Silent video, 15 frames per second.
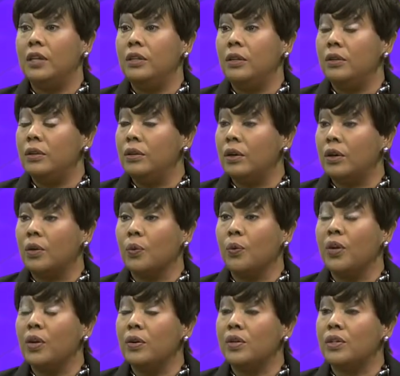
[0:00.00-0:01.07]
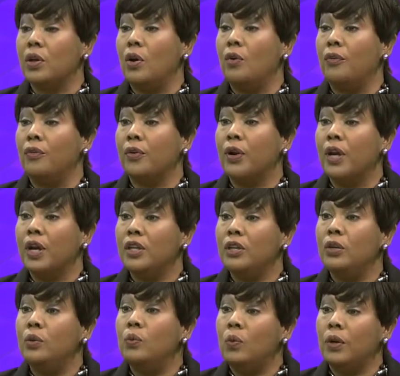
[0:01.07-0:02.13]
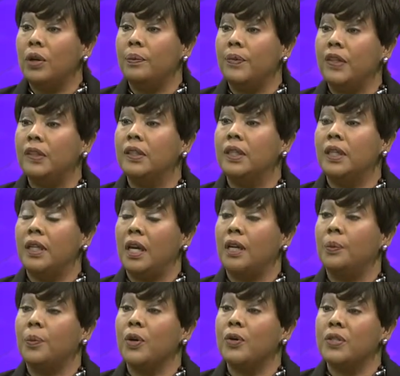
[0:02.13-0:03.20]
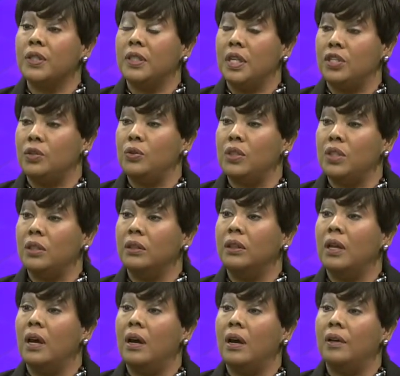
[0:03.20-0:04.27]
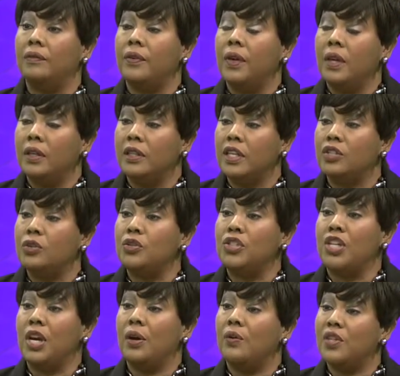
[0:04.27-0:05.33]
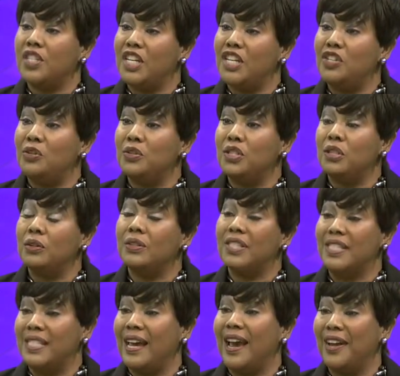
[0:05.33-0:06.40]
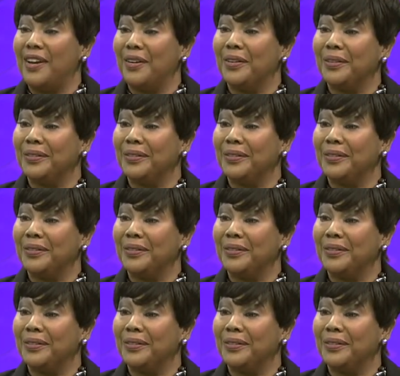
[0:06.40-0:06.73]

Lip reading: your career is over, you want to be looking at a person that you still love, that you cherish, and you still desire.